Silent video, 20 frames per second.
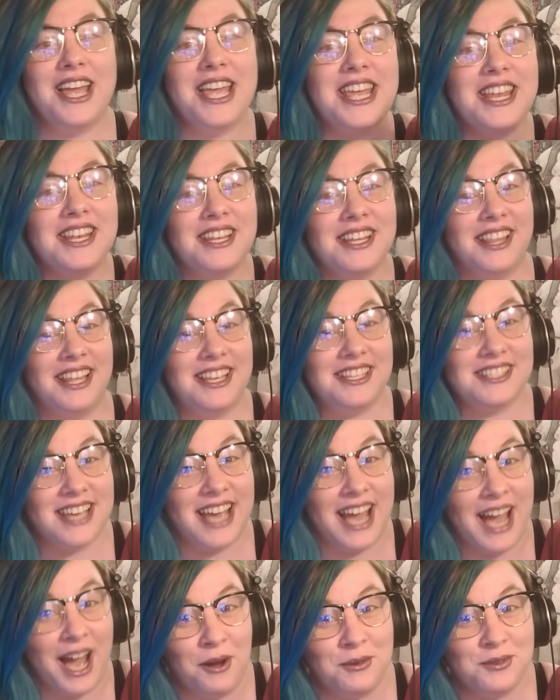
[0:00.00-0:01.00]
In this
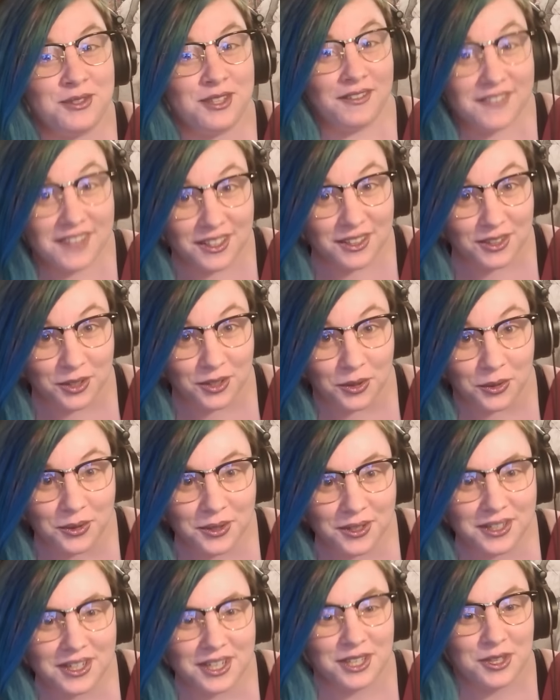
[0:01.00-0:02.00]
house of the
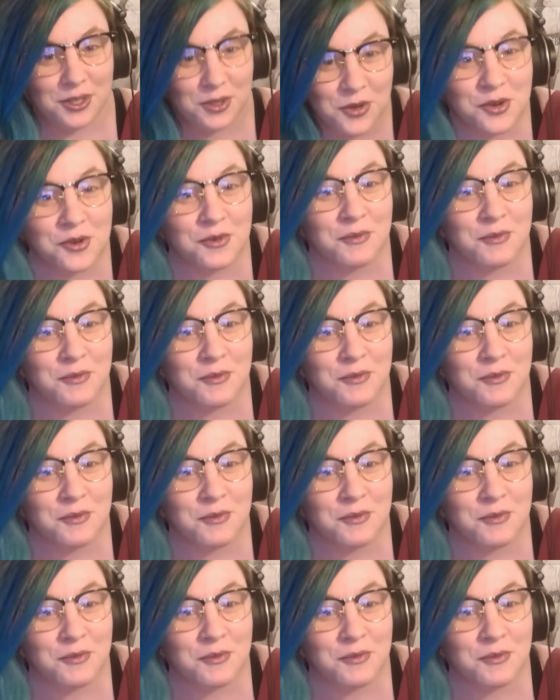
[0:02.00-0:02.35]
Lord, you